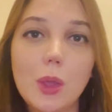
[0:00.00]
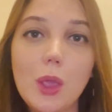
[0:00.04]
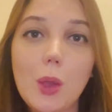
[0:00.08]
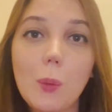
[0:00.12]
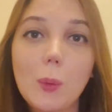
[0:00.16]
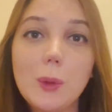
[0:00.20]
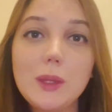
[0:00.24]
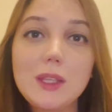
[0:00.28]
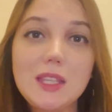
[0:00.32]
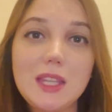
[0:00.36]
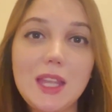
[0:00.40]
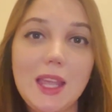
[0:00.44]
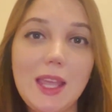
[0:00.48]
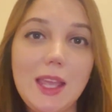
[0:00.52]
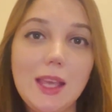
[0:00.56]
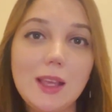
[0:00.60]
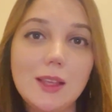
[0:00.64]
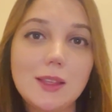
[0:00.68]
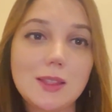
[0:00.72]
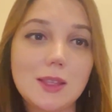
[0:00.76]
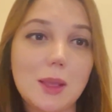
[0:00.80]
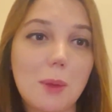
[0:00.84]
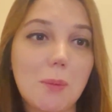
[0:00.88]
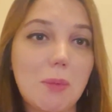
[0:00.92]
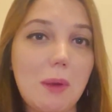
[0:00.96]
it would take
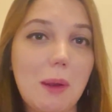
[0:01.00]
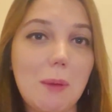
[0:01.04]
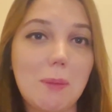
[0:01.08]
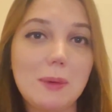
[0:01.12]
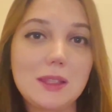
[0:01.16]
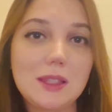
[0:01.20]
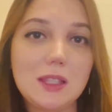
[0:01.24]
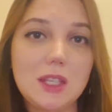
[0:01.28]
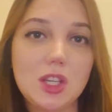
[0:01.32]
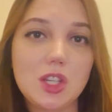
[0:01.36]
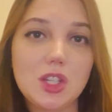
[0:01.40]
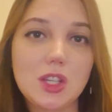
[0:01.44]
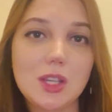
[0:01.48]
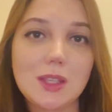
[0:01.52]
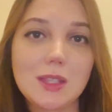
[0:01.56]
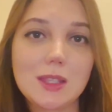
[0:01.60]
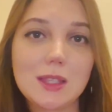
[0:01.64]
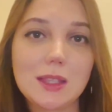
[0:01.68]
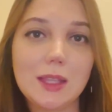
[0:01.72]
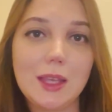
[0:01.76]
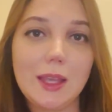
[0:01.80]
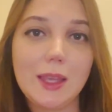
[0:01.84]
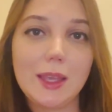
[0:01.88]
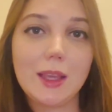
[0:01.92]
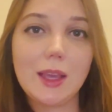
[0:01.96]
some
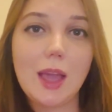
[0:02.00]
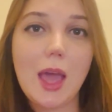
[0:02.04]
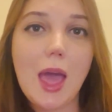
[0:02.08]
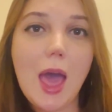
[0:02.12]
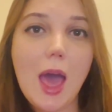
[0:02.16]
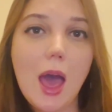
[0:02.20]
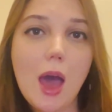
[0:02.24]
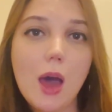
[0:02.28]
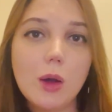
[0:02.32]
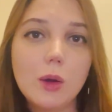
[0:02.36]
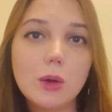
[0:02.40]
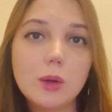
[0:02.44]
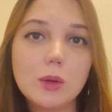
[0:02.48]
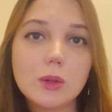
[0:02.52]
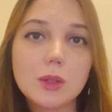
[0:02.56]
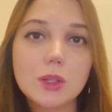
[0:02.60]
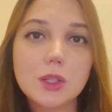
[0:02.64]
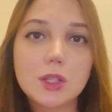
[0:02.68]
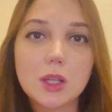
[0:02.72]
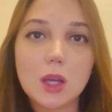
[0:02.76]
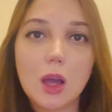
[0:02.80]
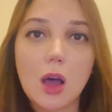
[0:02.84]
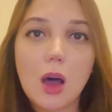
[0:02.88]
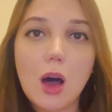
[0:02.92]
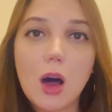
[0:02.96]
prepositions like
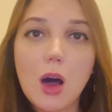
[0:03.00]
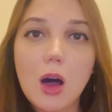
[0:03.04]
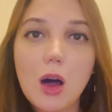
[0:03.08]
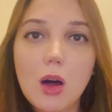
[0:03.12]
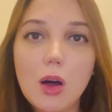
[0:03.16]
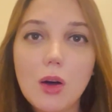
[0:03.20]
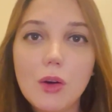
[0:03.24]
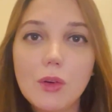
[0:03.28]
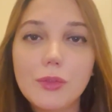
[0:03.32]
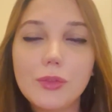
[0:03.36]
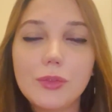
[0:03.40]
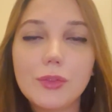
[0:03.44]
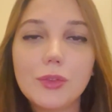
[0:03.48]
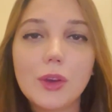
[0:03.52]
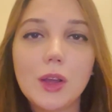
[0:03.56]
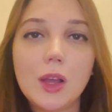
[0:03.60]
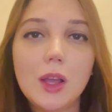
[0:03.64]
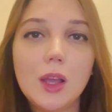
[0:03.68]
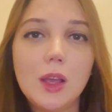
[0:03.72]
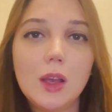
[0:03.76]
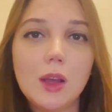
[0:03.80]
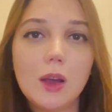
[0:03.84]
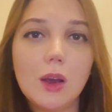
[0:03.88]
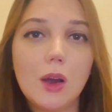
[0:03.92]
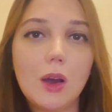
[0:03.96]
out, of.
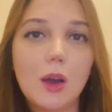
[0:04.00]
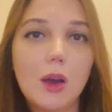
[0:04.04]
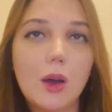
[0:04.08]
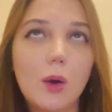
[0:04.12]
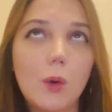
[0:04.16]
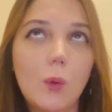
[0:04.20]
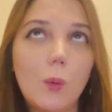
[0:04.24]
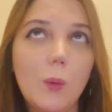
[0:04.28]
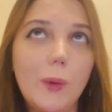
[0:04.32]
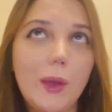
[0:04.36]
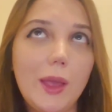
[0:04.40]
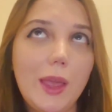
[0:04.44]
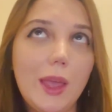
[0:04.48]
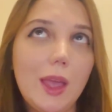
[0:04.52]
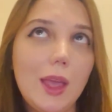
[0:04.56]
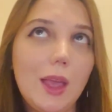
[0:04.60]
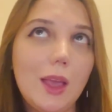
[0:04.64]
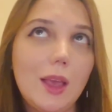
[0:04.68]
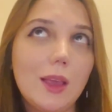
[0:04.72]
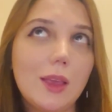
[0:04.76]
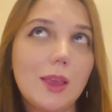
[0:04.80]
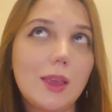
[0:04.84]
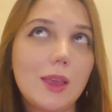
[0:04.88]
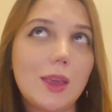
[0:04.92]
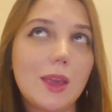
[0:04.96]

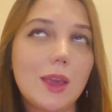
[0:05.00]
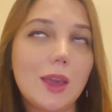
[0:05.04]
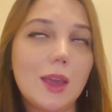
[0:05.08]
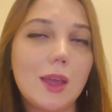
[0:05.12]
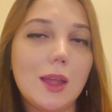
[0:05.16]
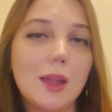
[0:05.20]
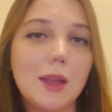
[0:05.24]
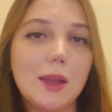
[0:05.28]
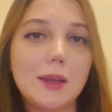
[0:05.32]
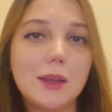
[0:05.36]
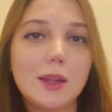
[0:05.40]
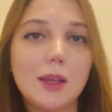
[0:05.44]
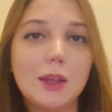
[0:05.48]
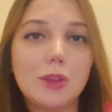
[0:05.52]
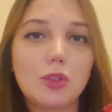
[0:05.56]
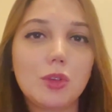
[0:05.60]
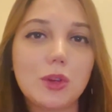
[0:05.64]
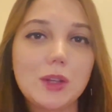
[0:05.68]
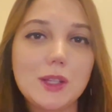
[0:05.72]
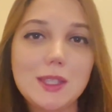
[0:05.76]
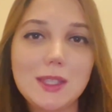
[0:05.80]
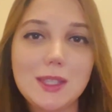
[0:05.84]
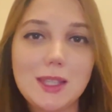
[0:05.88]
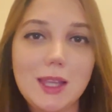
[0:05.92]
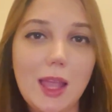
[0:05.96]
We can
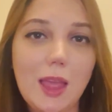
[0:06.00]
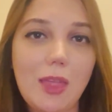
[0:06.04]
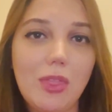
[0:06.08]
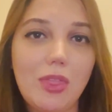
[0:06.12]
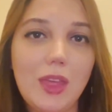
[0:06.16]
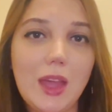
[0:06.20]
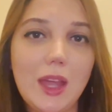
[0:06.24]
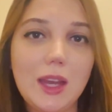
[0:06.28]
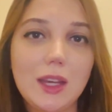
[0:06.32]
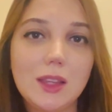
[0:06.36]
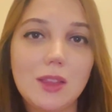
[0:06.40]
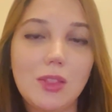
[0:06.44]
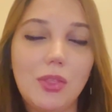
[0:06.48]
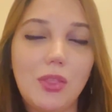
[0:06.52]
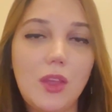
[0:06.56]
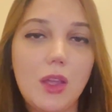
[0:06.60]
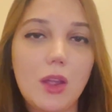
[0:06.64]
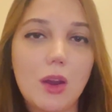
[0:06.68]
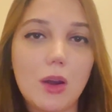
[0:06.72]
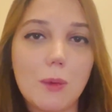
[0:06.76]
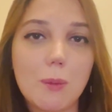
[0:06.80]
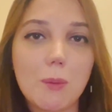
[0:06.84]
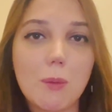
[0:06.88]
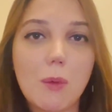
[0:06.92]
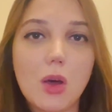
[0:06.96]
understand that they
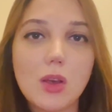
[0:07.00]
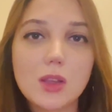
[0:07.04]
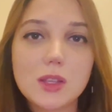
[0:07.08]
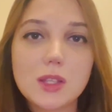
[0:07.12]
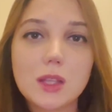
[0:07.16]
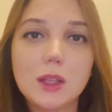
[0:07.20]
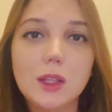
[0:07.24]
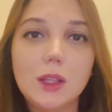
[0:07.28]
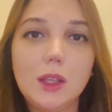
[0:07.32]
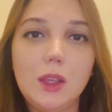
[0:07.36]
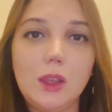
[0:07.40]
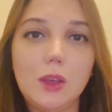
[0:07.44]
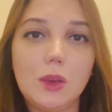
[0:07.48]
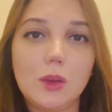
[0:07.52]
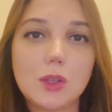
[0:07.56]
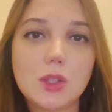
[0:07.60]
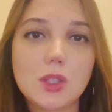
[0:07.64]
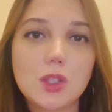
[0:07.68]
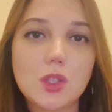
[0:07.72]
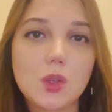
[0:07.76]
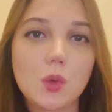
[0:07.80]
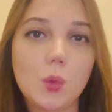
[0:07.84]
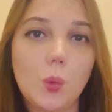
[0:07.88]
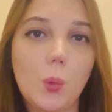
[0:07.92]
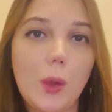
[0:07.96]
are mostly
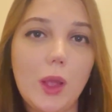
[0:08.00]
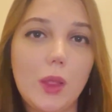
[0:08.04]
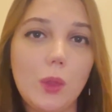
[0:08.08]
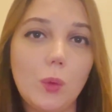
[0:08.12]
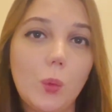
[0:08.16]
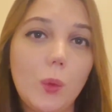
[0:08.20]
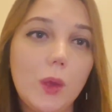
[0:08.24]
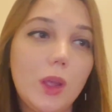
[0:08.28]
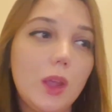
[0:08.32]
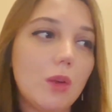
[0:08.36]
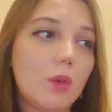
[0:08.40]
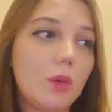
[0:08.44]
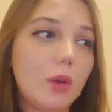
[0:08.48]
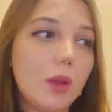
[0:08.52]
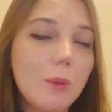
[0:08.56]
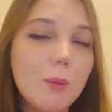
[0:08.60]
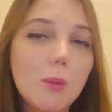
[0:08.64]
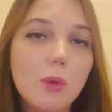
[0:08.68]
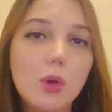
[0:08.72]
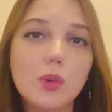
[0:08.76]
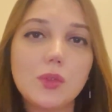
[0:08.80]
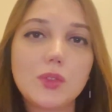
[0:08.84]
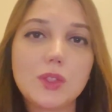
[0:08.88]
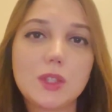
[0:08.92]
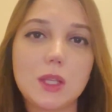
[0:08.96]
used when we
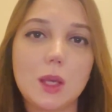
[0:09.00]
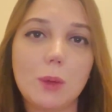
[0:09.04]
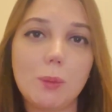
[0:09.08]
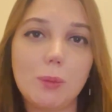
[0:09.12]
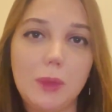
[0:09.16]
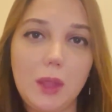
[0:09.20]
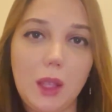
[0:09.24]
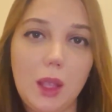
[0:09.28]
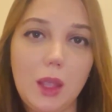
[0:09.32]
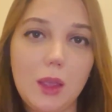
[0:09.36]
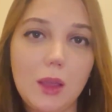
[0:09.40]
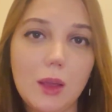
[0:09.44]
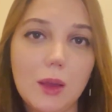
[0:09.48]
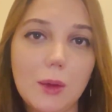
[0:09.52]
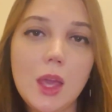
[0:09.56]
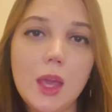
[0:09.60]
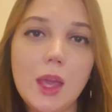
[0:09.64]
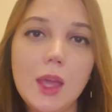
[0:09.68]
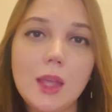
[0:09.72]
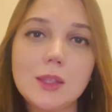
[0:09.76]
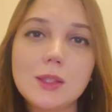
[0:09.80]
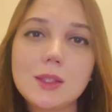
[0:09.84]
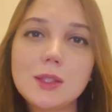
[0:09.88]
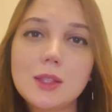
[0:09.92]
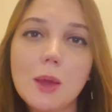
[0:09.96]
remove something.
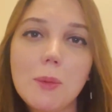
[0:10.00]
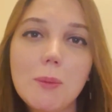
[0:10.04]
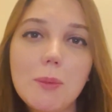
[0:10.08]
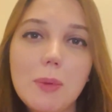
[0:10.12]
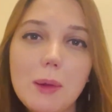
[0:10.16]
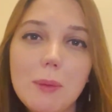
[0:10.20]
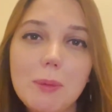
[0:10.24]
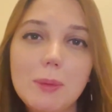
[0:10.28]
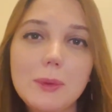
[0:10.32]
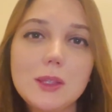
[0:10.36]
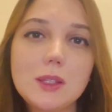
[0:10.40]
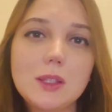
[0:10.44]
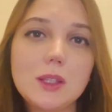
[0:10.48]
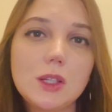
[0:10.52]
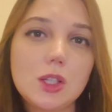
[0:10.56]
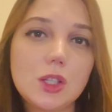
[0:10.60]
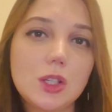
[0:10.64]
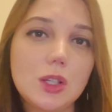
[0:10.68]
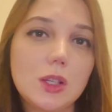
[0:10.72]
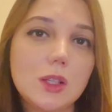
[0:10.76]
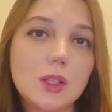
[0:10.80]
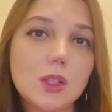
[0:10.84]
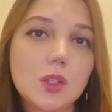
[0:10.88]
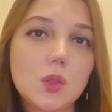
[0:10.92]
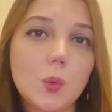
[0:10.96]
And some
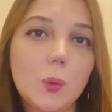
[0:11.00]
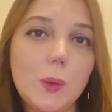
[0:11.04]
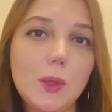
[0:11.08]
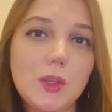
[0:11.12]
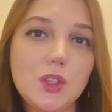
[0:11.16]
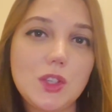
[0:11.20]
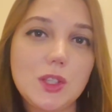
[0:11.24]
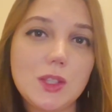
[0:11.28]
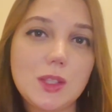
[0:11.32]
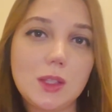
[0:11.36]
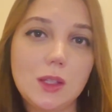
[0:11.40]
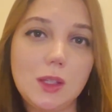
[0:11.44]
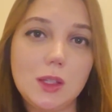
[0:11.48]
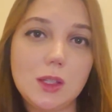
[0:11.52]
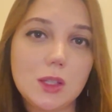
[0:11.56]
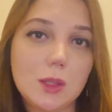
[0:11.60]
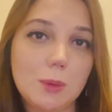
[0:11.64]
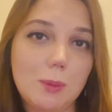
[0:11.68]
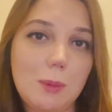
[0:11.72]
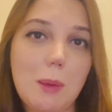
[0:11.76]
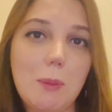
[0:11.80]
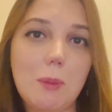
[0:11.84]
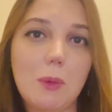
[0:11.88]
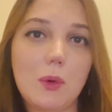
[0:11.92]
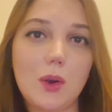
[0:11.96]
prepositions we just need to
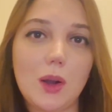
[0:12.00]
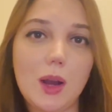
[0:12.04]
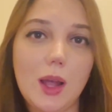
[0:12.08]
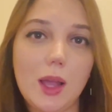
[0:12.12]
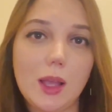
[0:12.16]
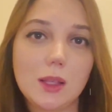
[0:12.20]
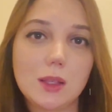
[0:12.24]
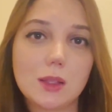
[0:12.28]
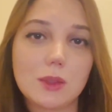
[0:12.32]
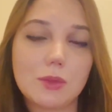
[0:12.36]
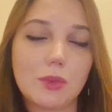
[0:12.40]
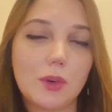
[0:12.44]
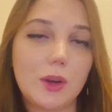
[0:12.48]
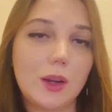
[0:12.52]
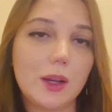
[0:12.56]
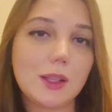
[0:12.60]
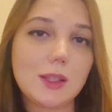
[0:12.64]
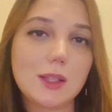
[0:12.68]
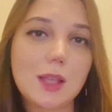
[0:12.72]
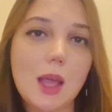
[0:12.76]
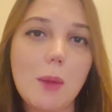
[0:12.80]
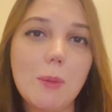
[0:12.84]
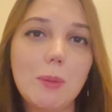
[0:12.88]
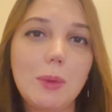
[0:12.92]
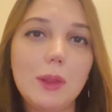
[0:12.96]
memorize. For
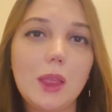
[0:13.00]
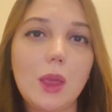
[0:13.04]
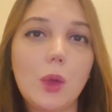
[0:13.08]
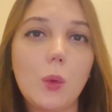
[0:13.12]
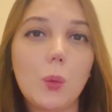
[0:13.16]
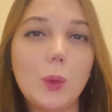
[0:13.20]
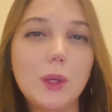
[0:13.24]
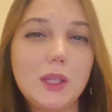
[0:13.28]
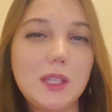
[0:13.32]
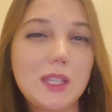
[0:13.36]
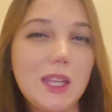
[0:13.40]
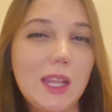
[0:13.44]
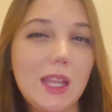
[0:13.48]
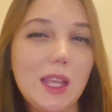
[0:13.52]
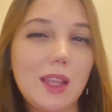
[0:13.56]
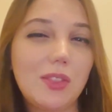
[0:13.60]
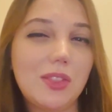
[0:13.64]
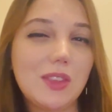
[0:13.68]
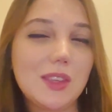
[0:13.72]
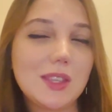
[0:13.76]
example, it would take the